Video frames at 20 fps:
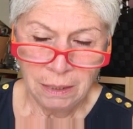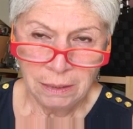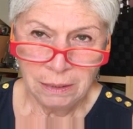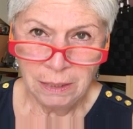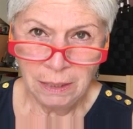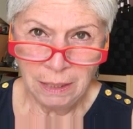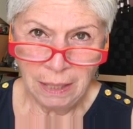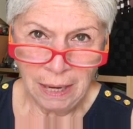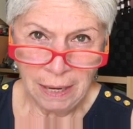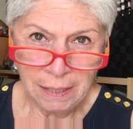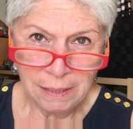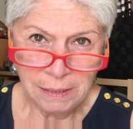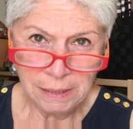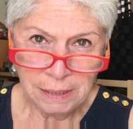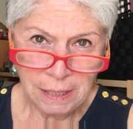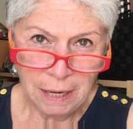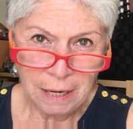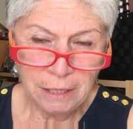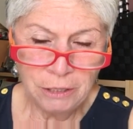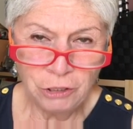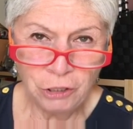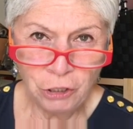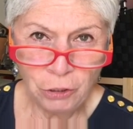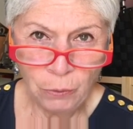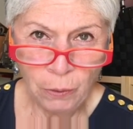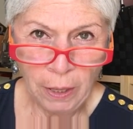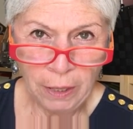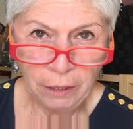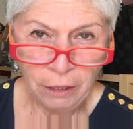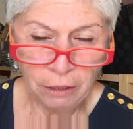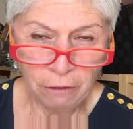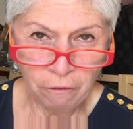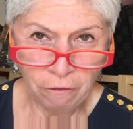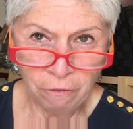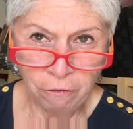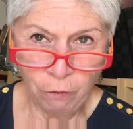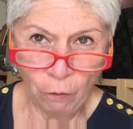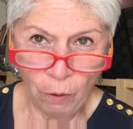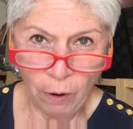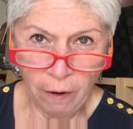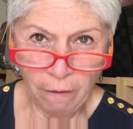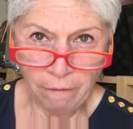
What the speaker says: Today is day 204